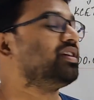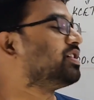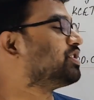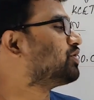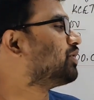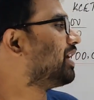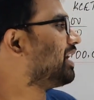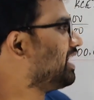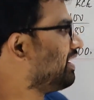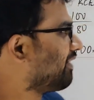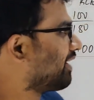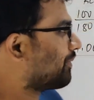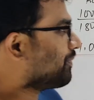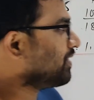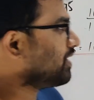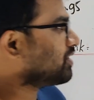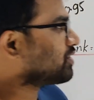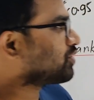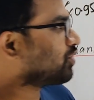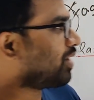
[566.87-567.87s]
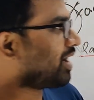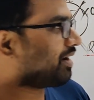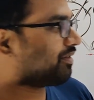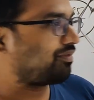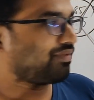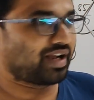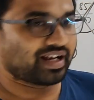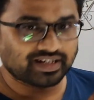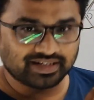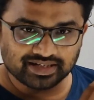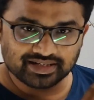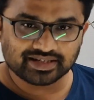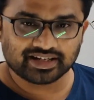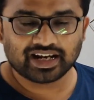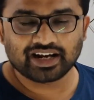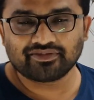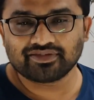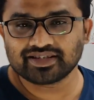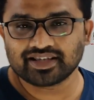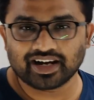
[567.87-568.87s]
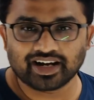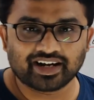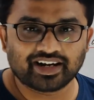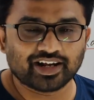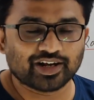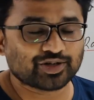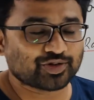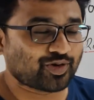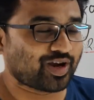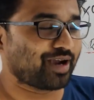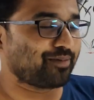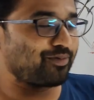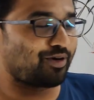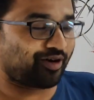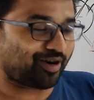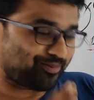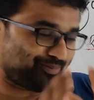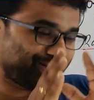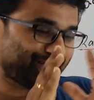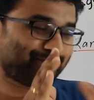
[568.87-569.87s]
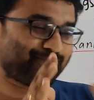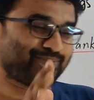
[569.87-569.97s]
so anyway so I just gave this idea so I'm not a big